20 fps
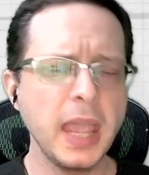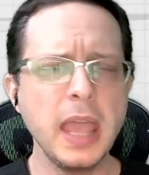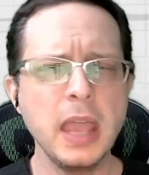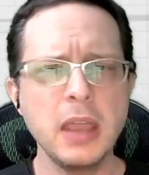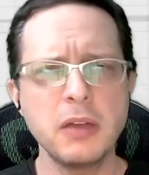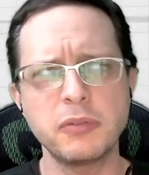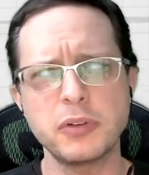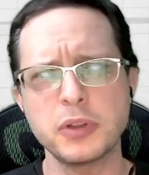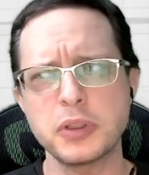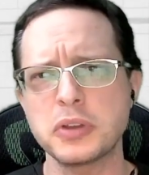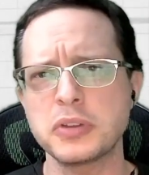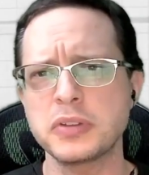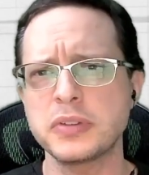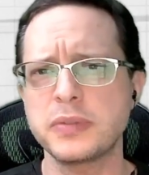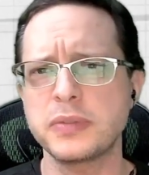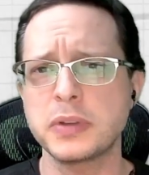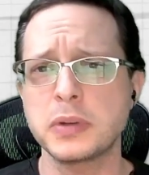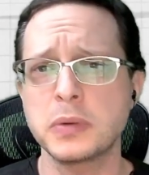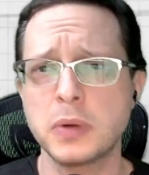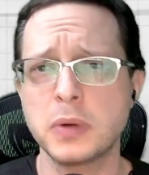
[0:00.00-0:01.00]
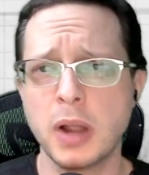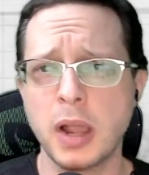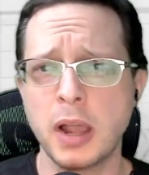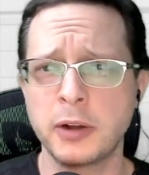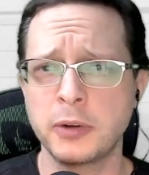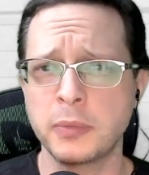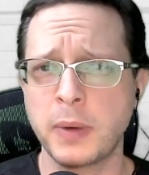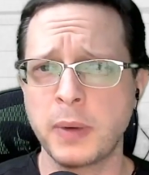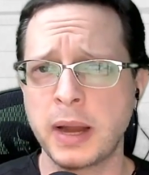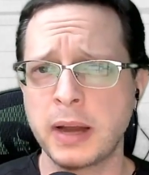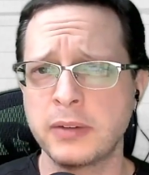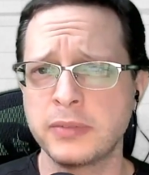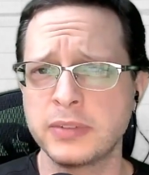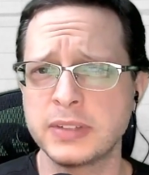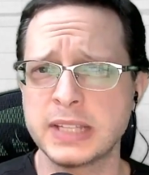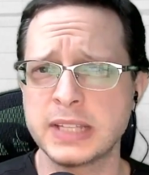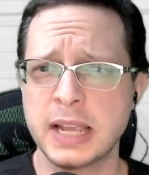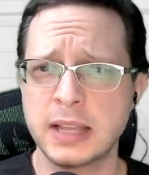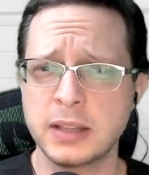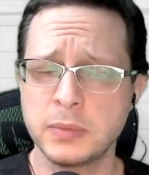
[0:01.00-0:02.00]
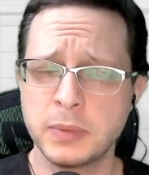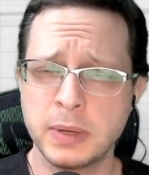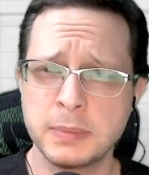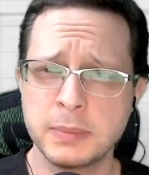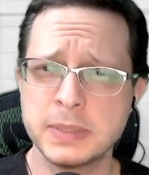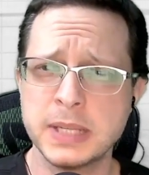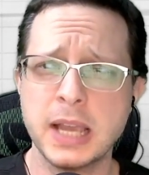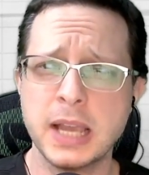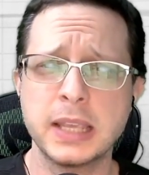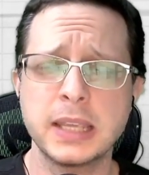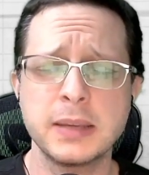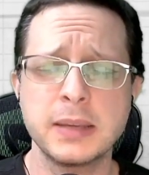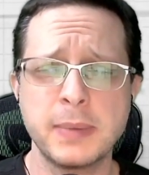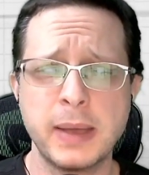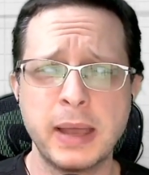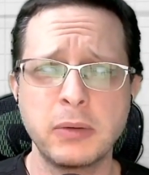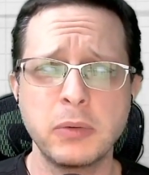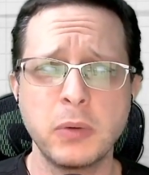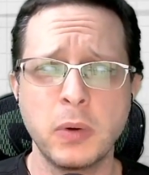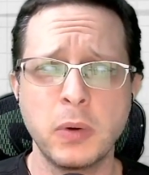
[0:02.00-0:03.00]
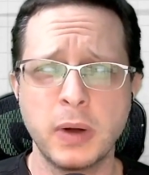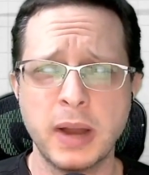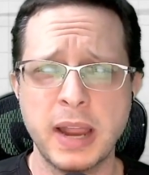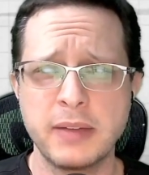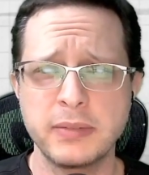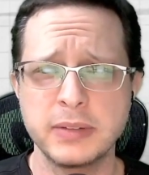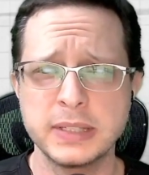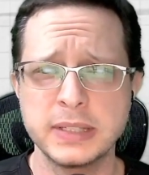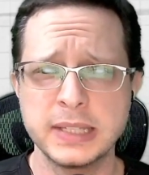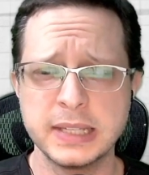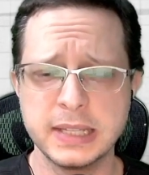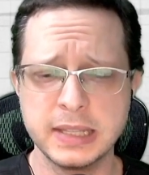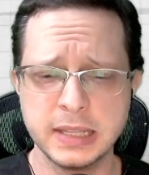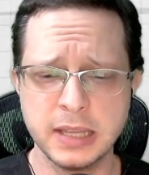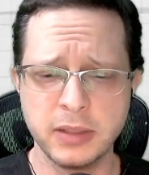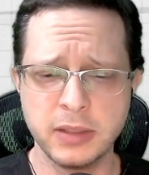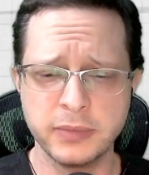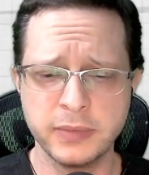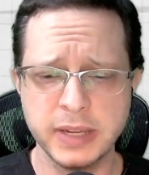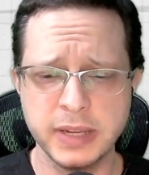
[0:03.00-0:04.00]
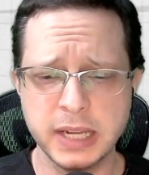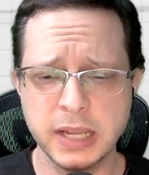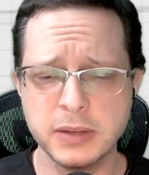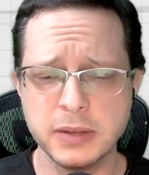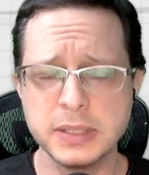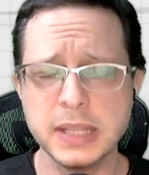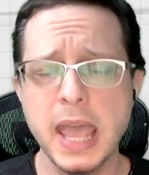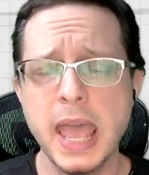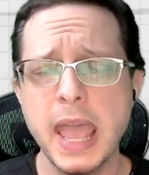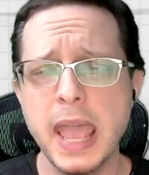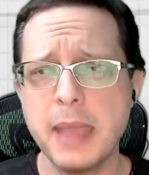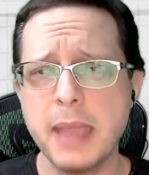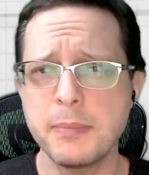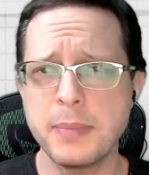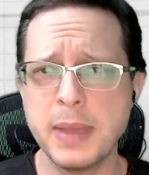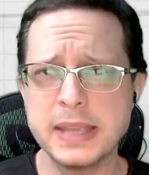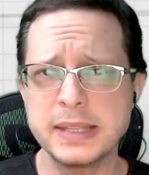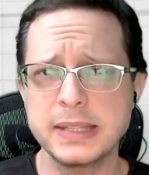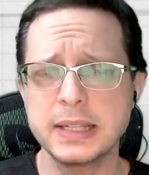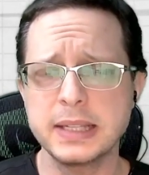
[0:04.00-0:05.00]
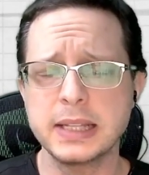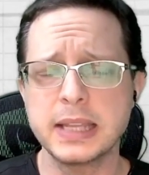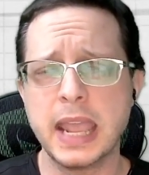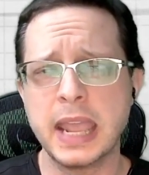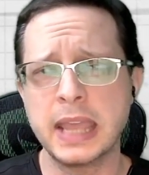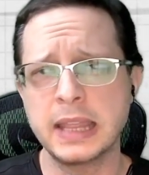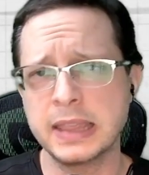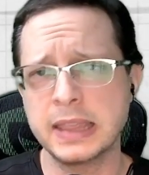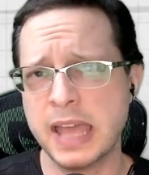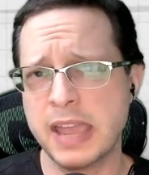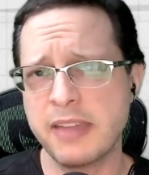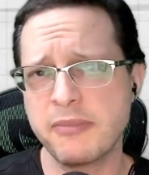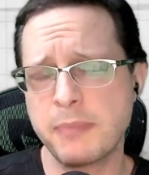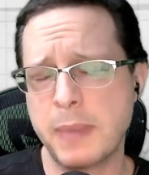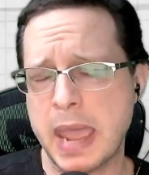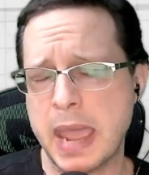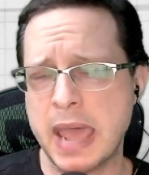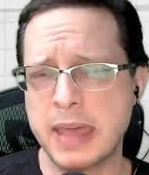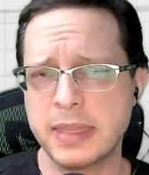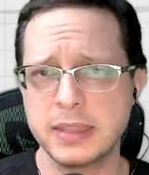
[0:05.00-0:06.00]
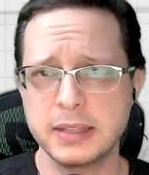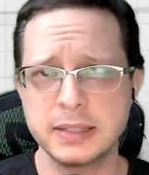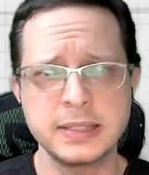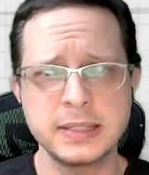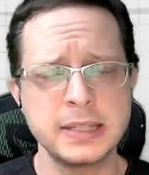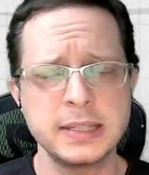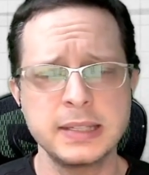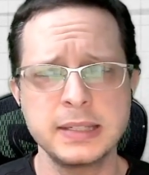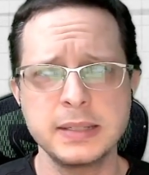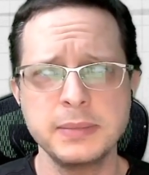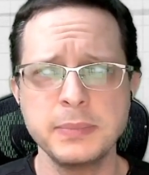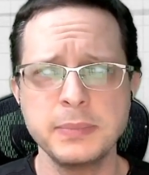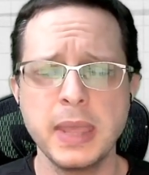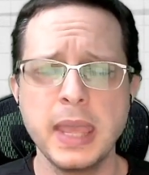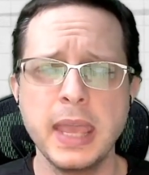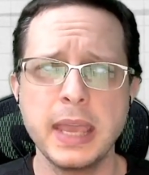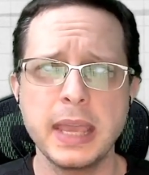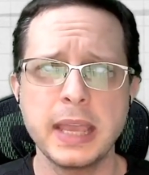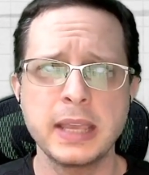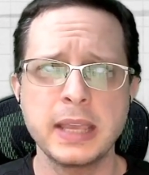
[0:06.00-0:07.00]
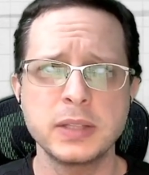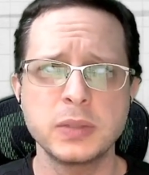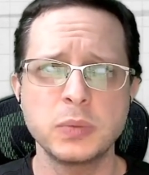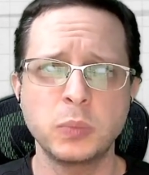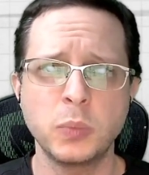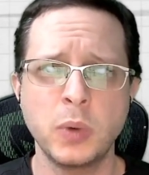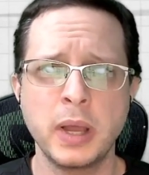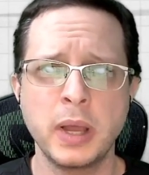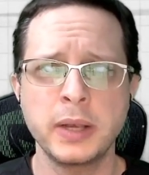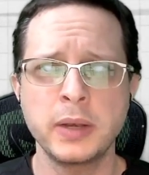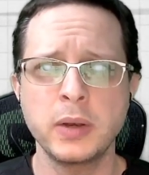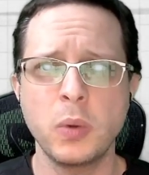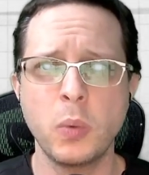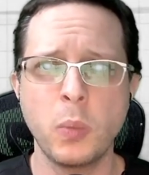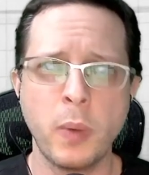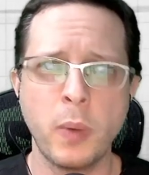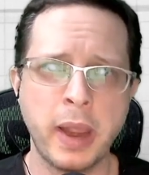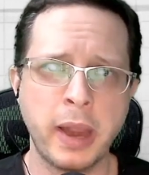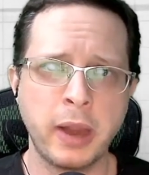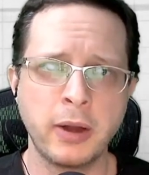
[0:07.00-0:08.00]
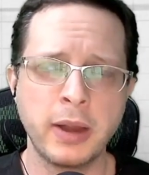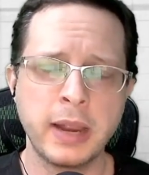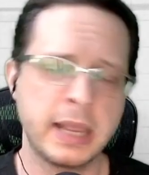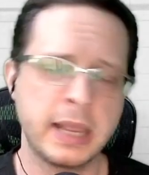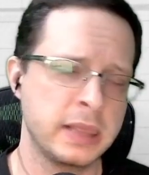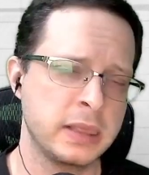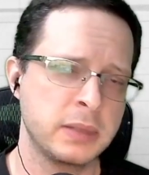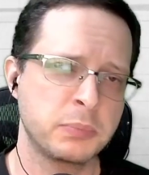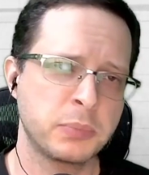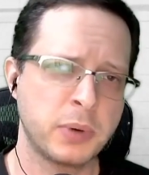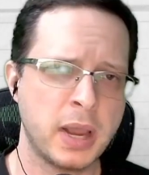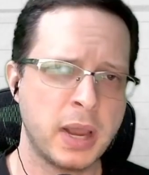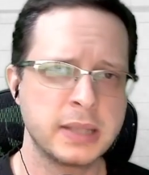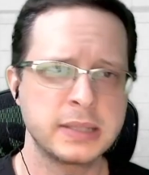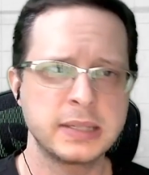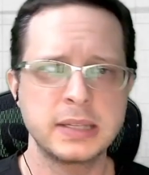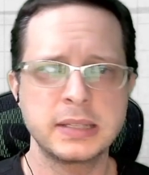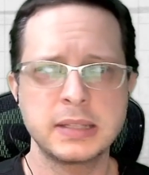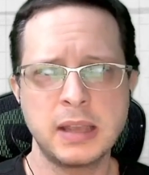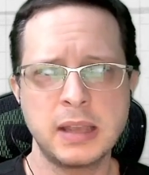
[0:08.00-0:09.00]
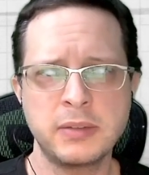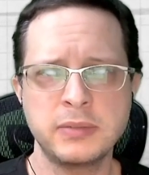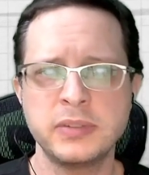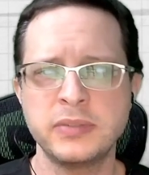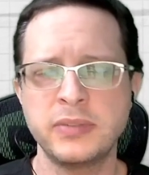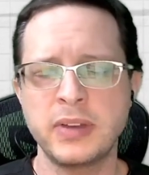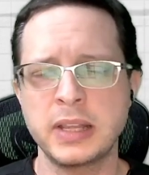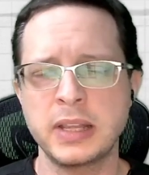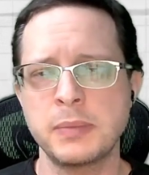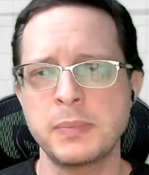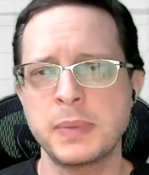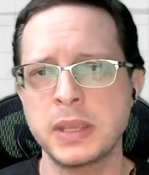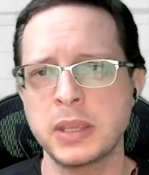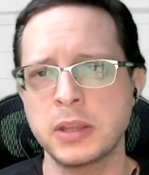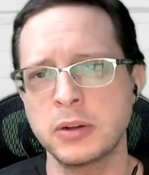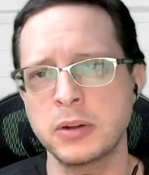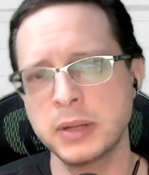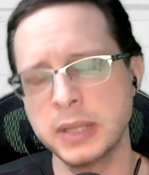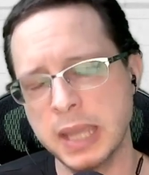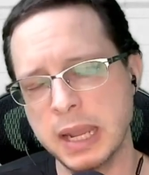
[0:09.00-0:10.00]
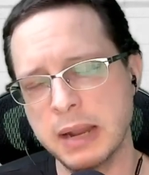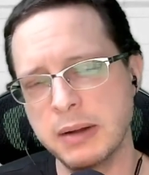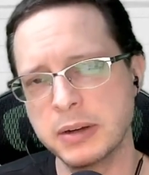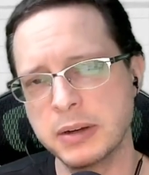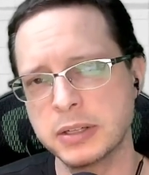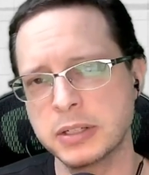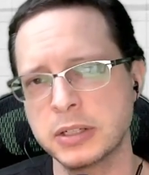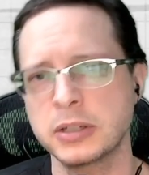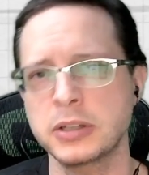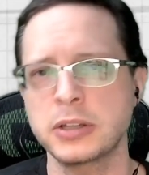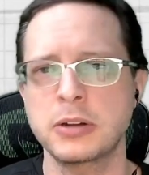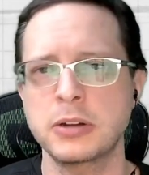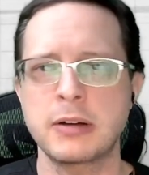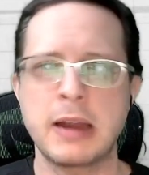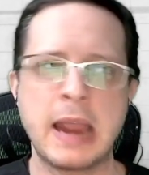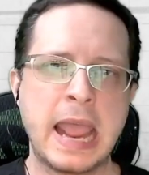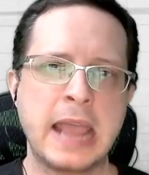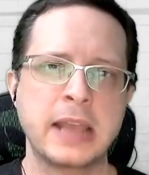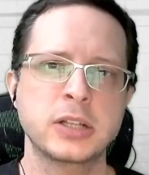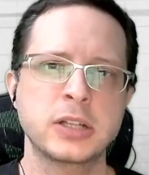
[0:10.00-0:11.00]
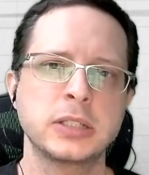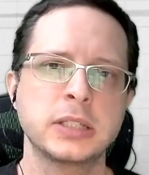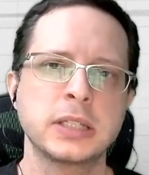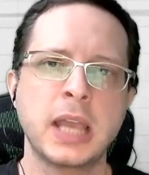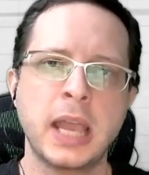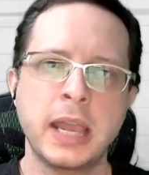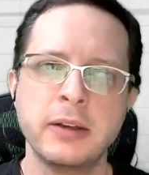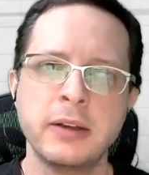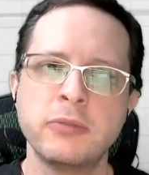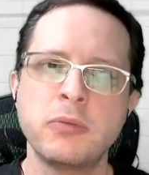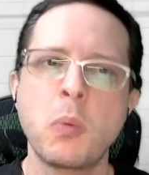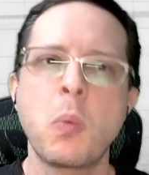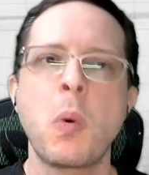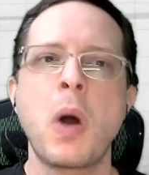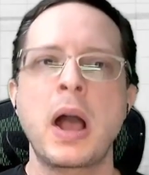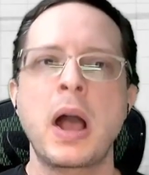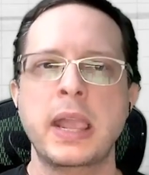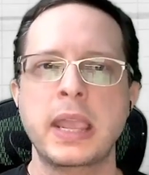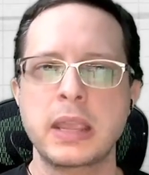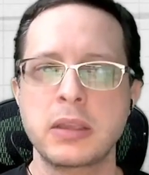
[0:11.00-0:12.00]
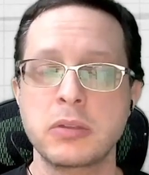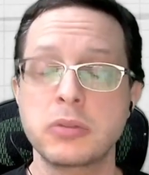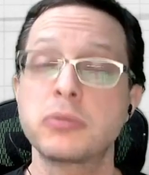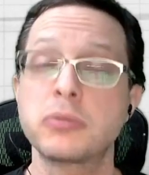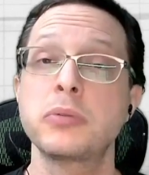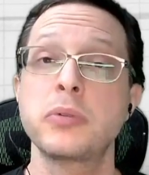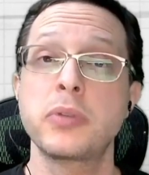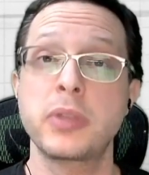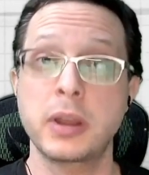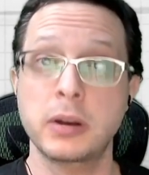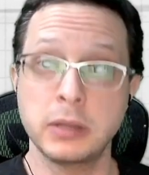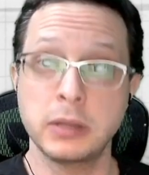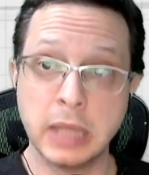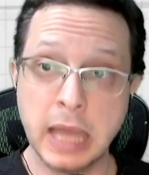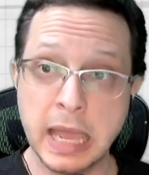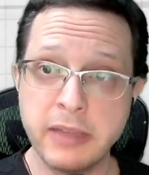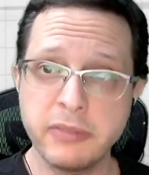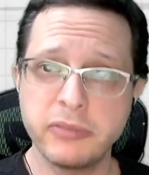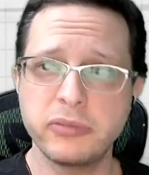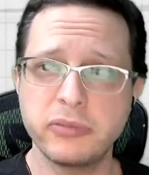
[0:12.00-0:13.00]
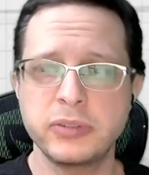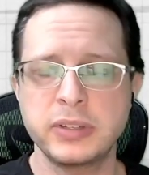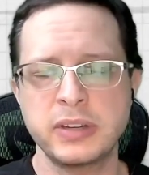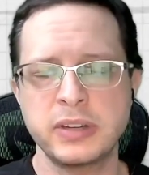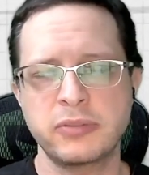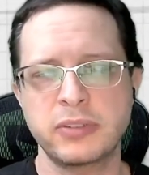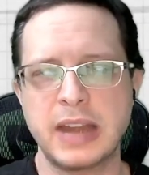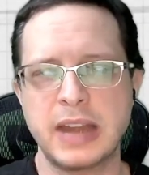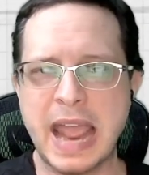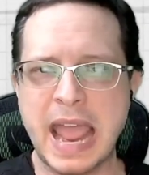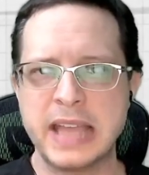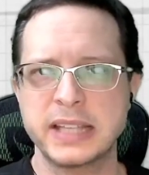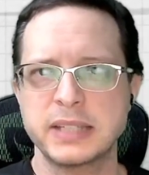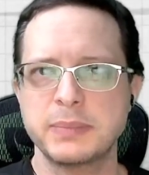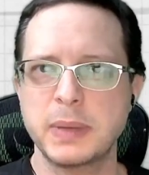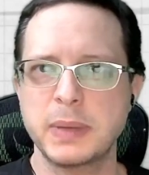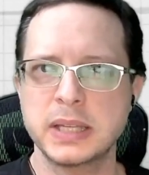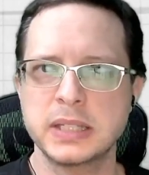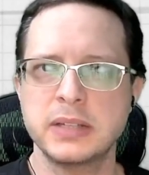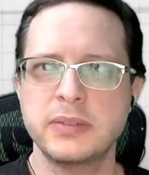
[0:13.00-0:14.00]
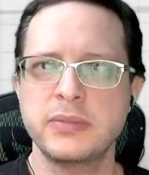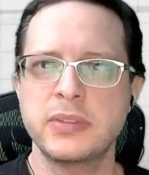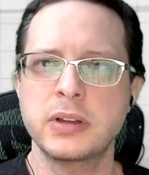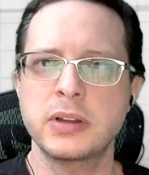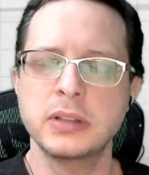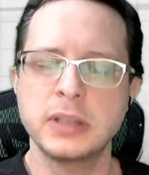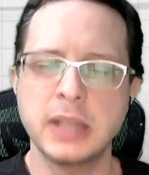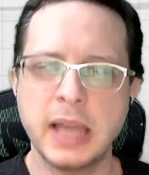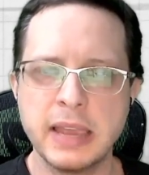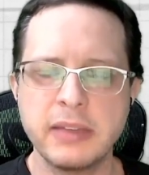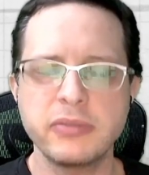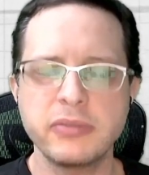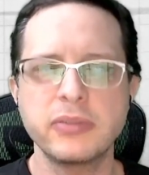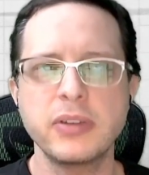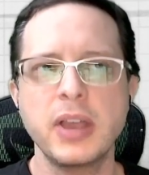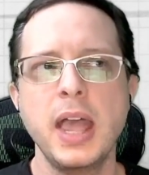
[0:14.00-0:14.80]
For those of you who are unaware of exactly what I'm talking about or haven't seen the other videos, basically a Lifepath system is one where in the process of developing your character, you're actually kind of walking through their life, different aspects of their life,